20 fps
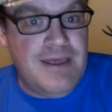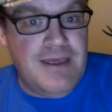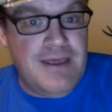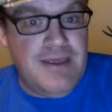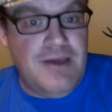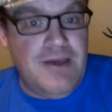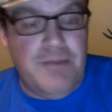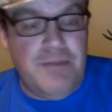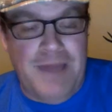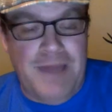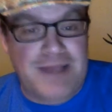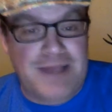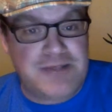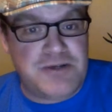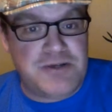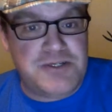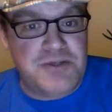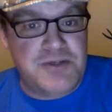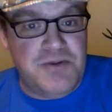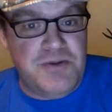You know,
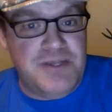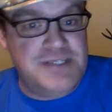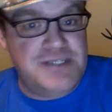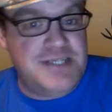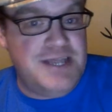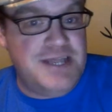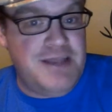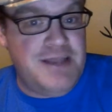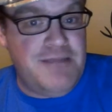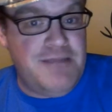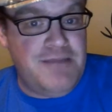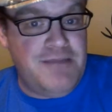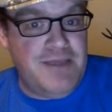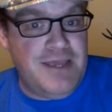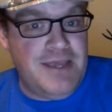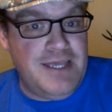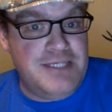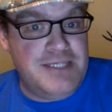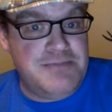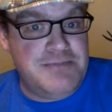Patrick Stewart, he's done
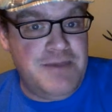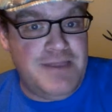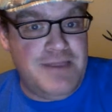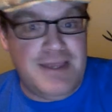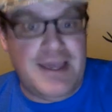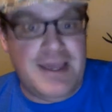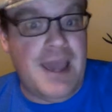everything. He's been the